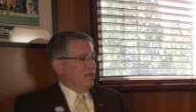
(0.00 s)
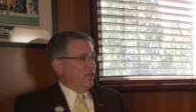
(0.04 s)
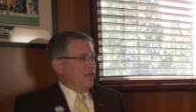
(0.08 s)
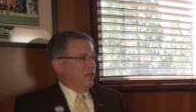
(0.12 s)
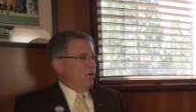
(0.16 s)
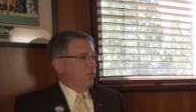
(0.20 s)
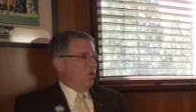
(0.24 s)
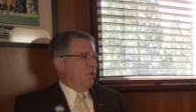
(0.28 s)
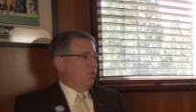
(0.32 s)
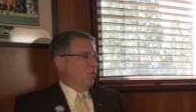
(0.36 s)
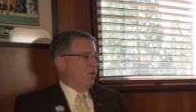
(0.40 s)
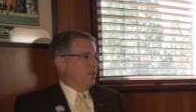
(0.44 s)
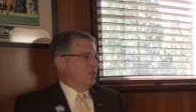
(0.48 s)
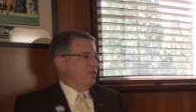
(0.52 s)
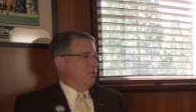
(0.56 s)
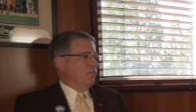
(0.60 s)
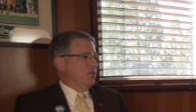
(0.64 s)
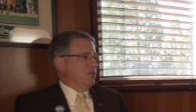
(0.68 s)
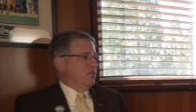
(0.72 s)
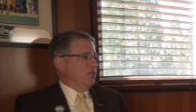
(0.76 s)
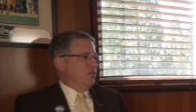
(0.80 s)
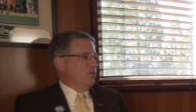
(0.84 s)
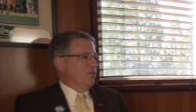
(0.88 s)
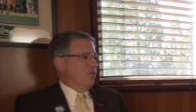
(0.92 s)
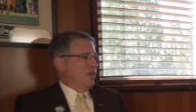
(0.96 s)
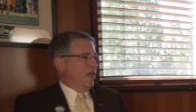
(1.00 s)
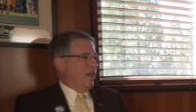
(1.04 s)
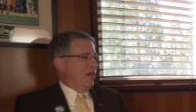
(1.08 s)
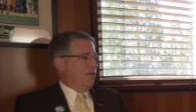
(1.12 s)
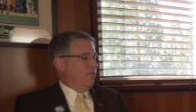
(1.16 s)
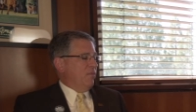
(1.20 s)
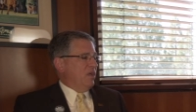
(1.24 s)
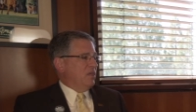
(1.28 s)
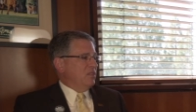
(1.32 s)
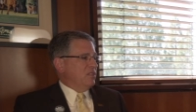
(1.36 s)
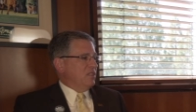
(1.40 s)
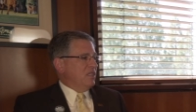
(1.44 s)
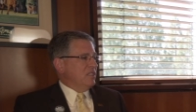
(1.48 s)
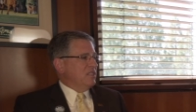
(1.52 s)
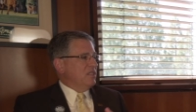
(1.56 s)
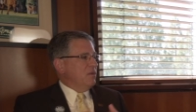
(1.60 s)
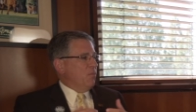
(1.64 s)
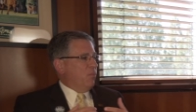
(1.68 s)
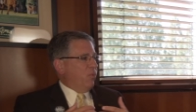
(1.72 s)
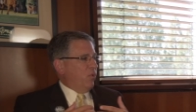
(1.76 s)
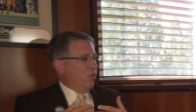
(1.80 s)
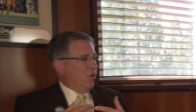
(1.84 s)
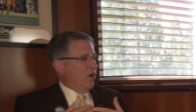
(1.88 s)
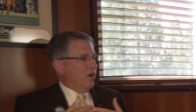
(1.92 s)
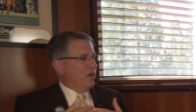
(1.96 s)
And we want them to do that because it's
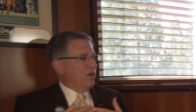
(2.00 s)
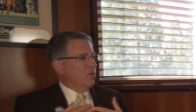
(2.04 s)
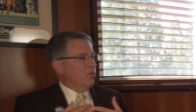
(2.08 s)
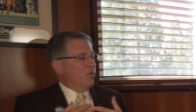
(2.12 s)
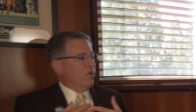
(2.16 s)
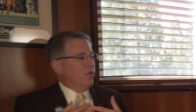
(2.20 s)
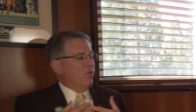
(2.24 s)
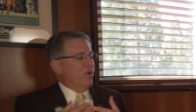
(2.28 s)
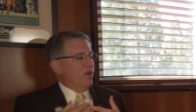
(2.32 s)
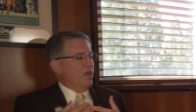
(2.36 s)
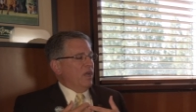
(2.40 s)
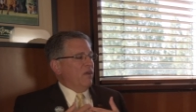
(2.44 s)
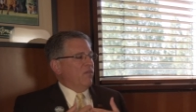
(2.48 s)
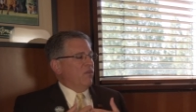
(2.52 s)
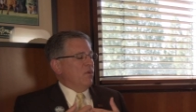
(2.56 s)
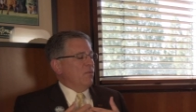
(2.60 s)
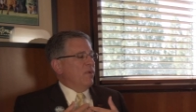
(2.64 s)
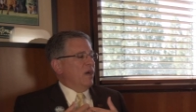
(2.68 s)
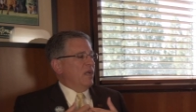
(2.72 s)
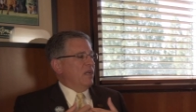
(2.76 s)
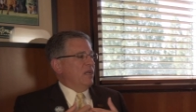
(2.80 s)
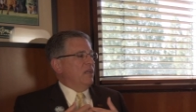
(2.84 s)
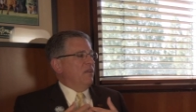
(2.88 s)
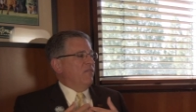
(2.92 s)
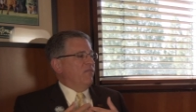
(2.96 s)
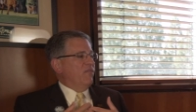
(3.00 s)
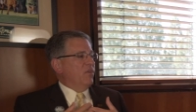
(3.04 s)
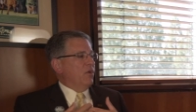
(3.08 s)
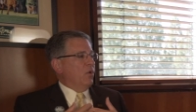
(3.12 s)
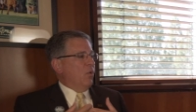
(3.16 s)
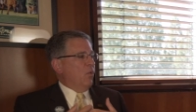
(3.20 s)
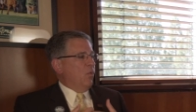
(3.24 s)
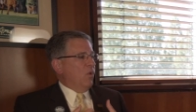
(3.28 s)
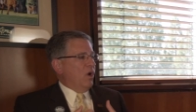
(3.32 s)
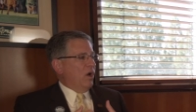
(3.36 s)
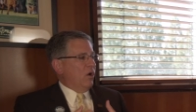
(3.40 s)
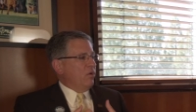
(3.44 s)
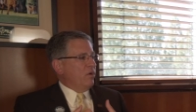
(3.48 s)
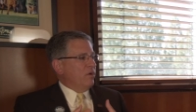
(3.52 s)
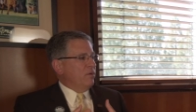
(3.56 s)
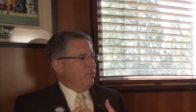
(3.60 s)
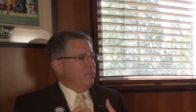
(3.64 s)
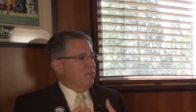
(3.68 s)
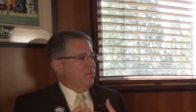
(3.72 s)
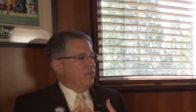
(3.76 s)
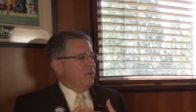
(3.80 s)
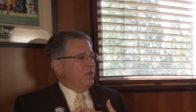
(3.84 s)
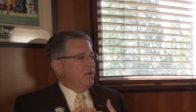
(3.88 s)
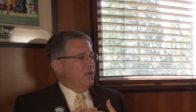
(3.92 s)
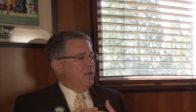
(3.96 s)
important. We want everybody to feel
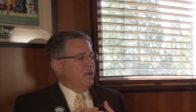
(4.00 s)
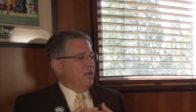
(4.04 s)
welcome.